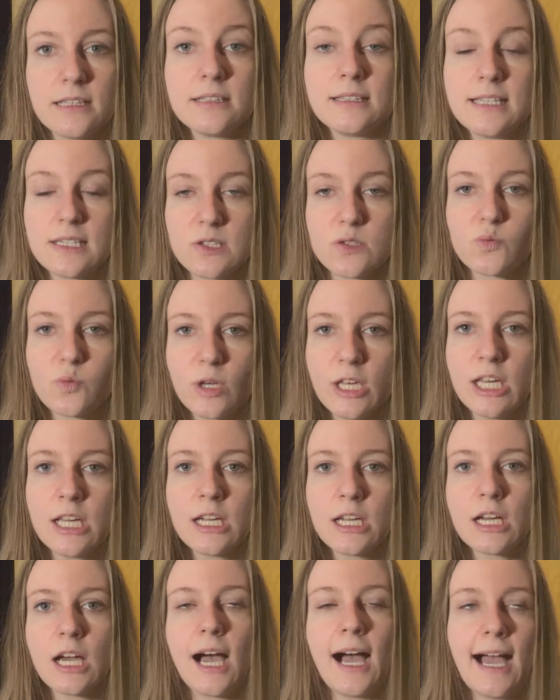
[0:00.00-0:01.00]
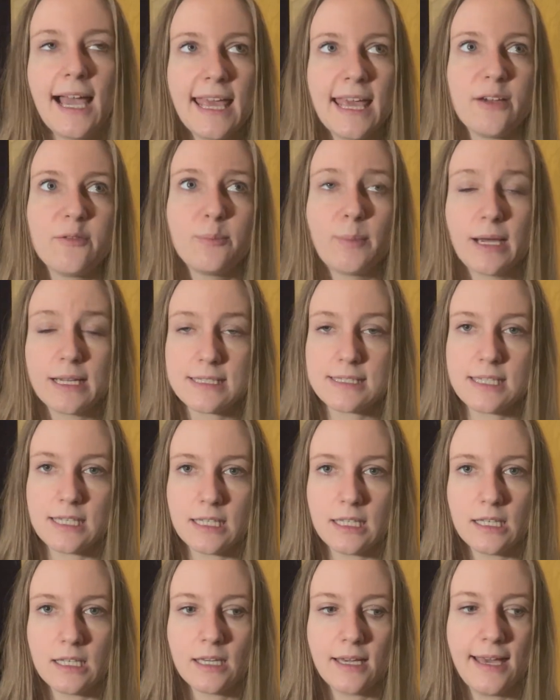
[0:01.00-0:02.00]
this week I have my
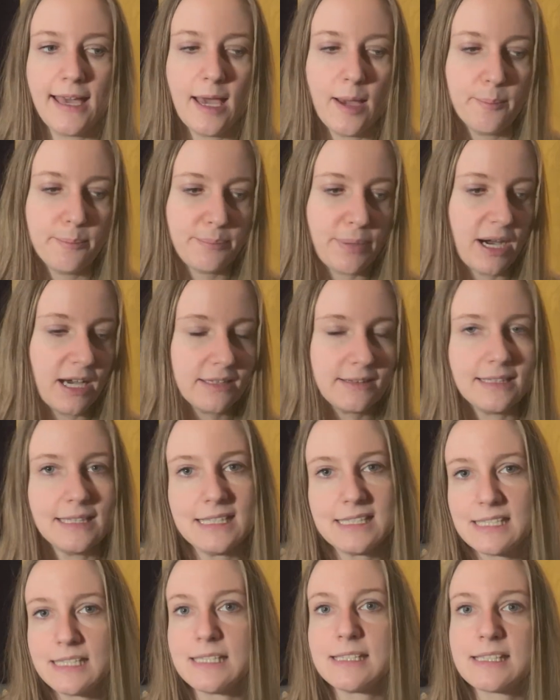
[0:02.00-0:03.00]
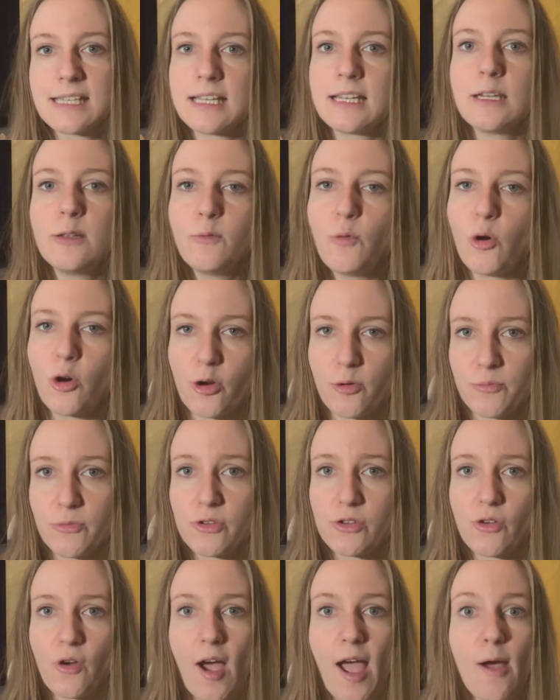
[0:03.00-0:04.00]
tea, but it's insanely warm,
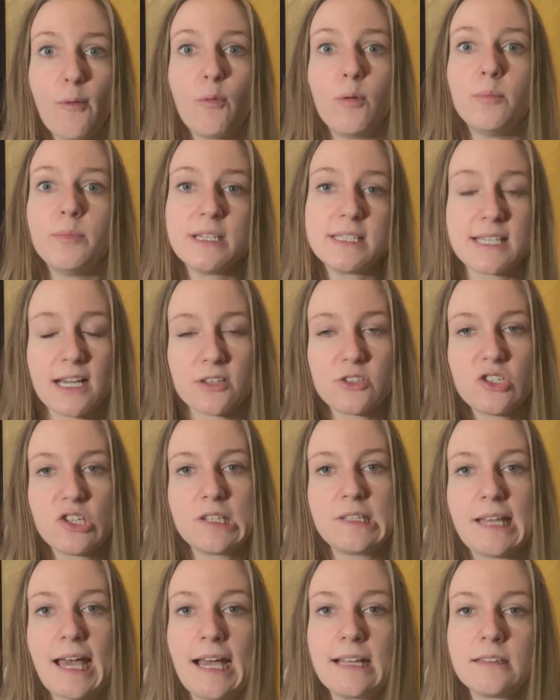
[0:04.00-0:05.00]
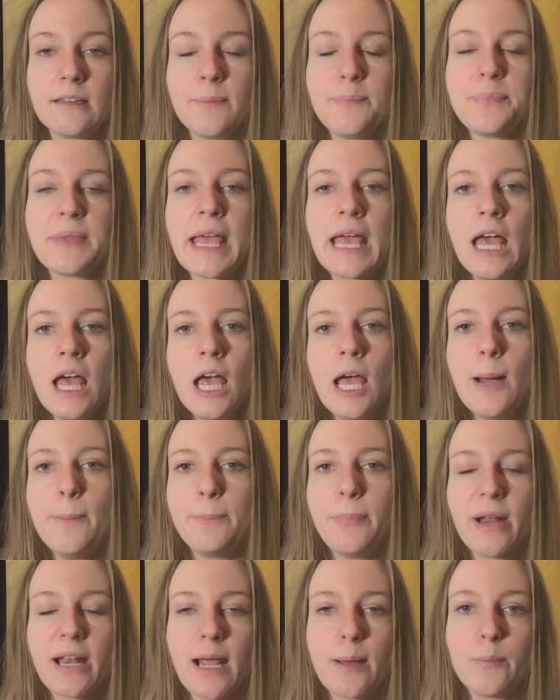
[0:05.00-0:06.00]
so I won't be touching that.
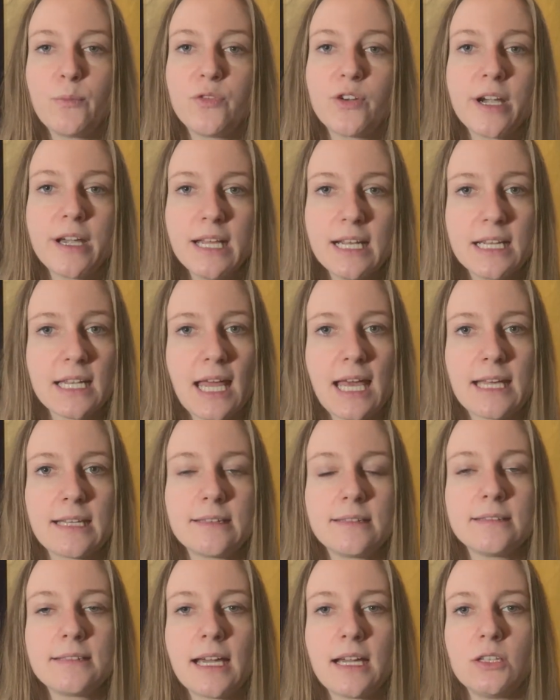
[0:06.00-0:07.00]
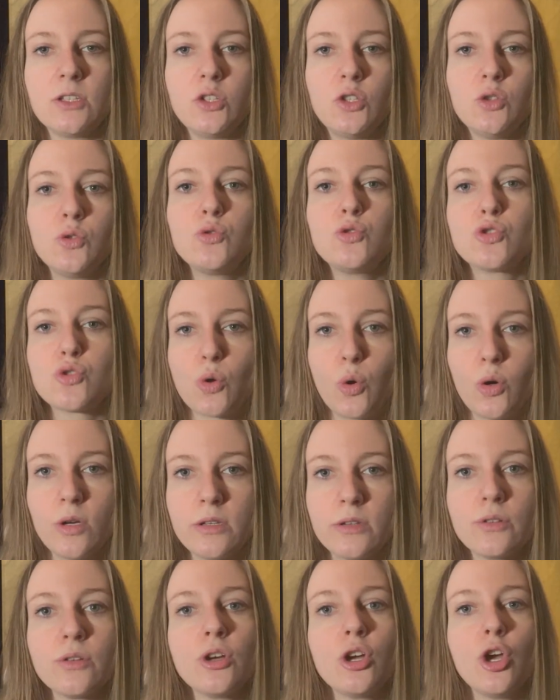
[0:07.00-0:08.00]
But I'm very glad that you
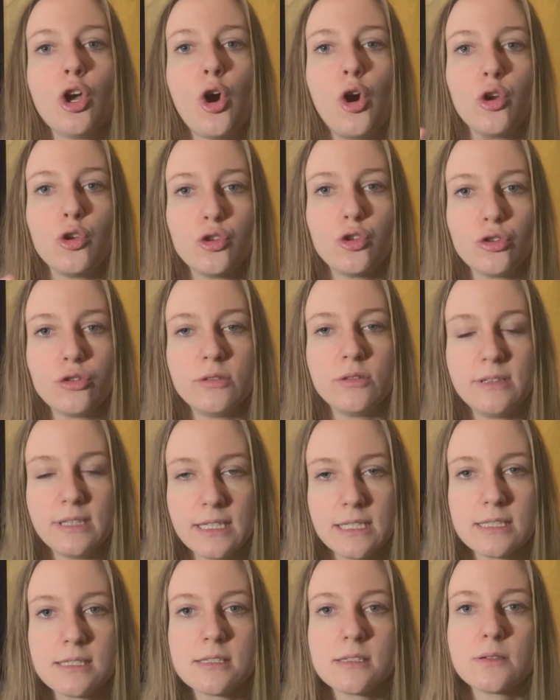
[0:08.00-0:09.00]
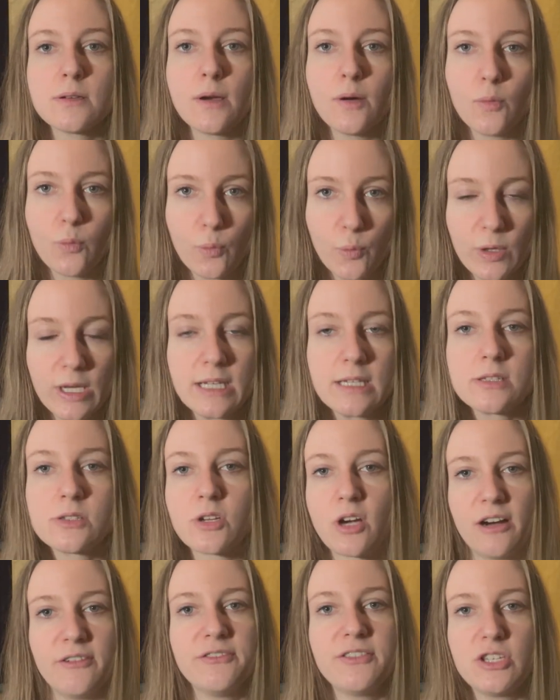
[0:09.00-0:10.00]
joined to this week's
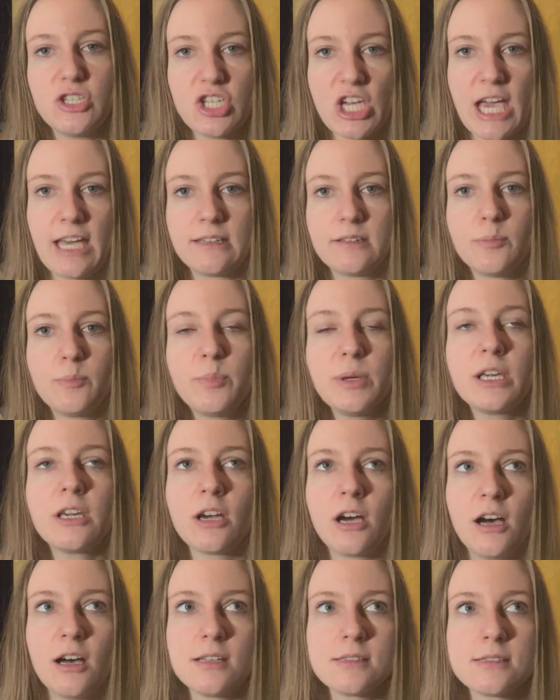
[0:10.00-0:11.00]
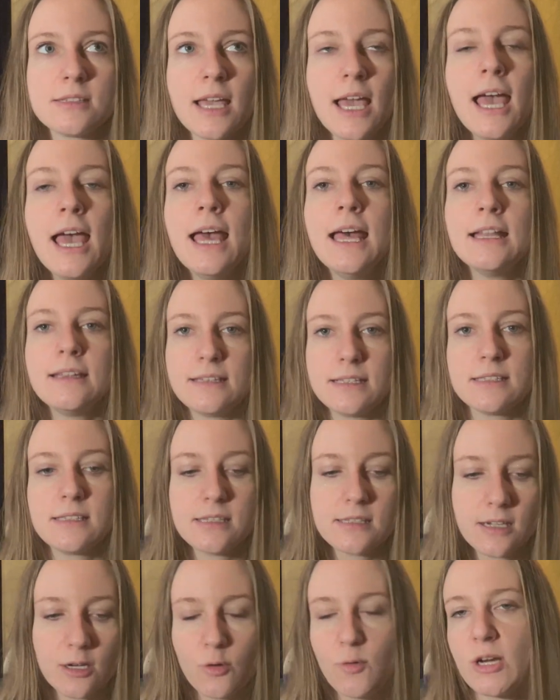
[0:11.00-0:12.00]
coffee chat, because this
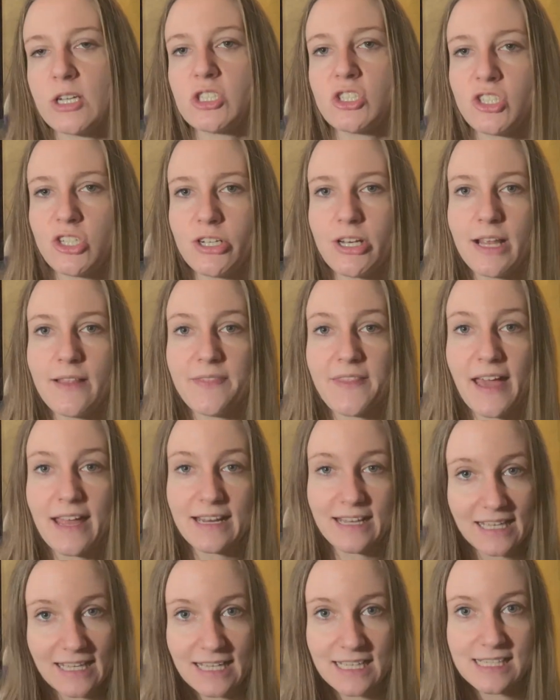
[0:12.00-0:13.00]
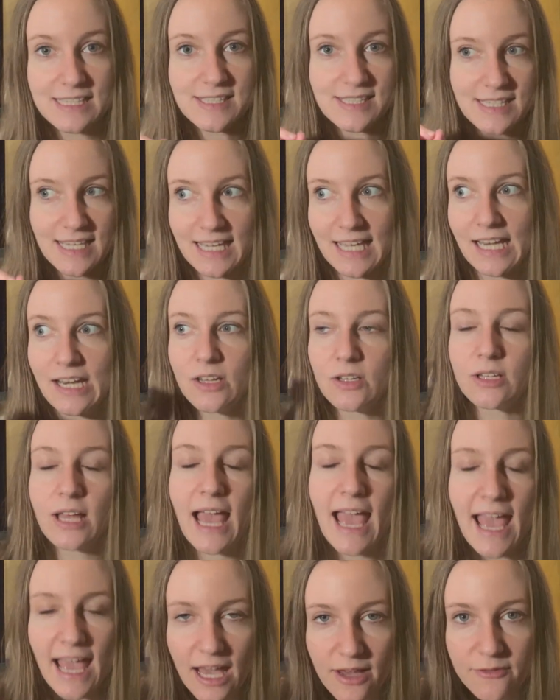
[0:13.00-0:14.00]
is a question that is in
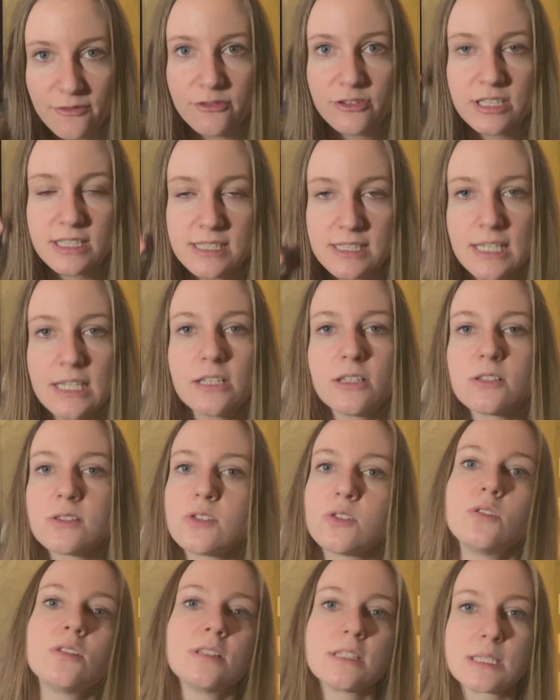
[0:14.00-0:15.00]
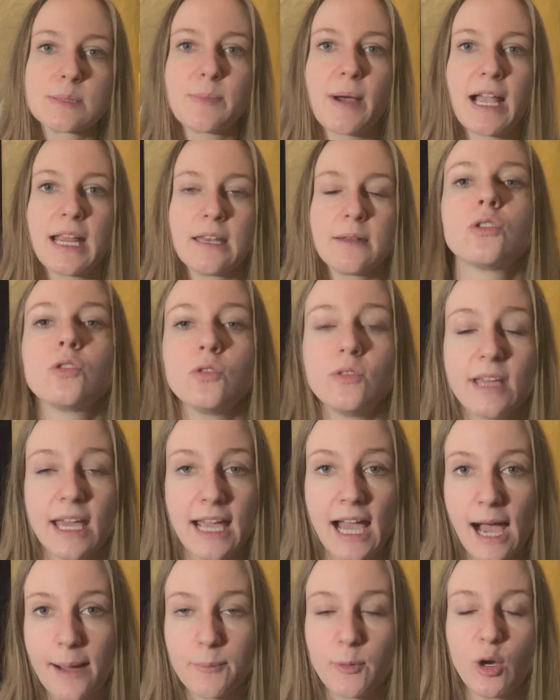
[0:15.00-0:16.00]
every single student's mind. Today
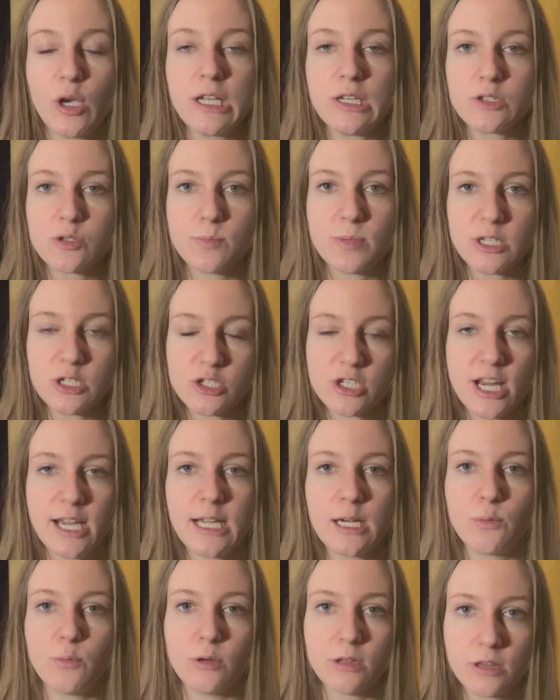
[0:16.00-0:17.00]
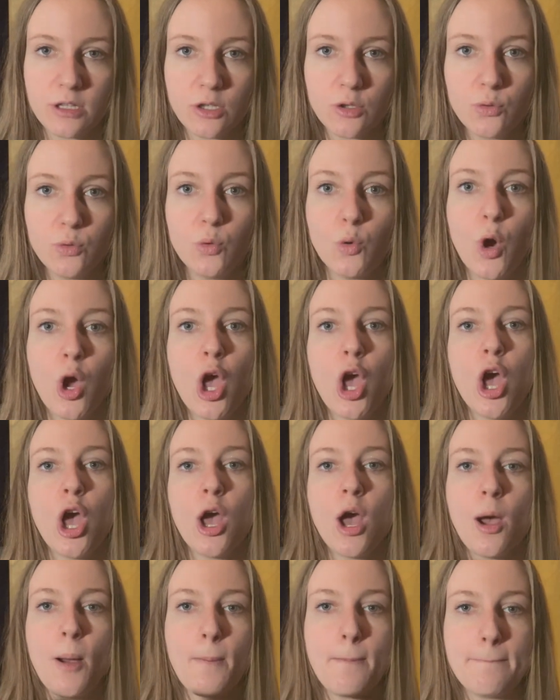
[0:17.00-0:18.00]
I'm going to be sharing with you
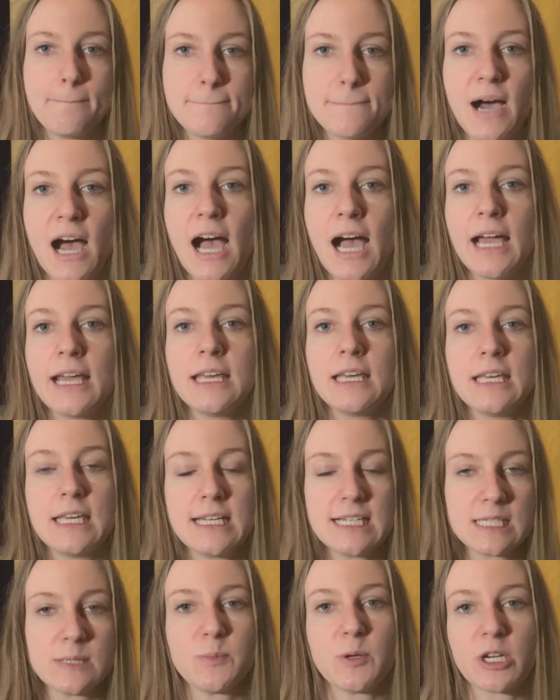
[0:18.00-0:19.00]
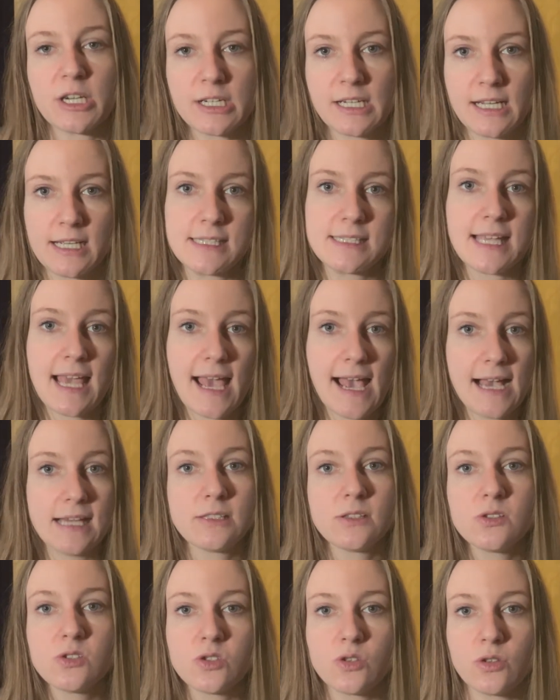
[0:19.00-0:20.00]
my experience as
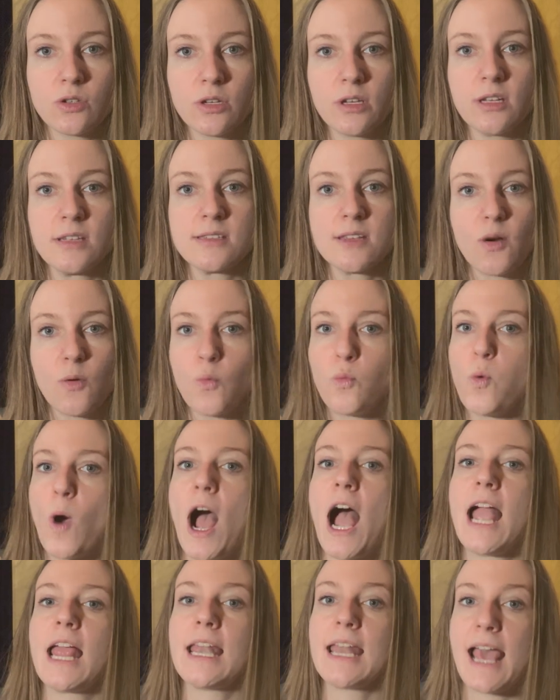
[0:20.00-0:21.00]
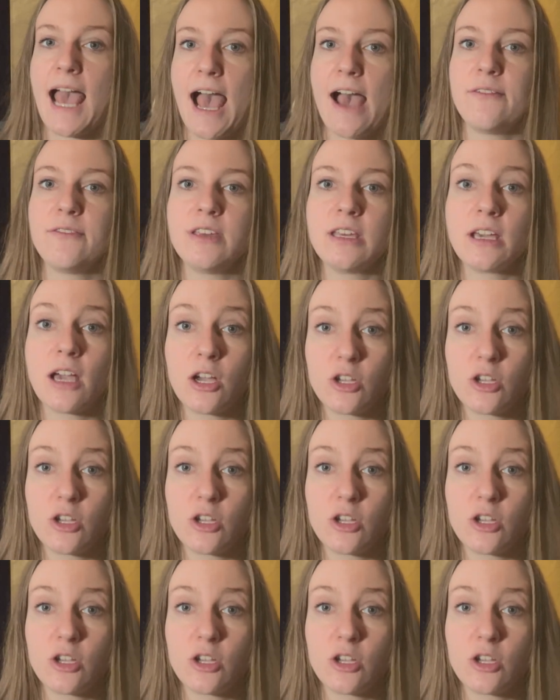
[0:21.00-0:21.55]
a student while having a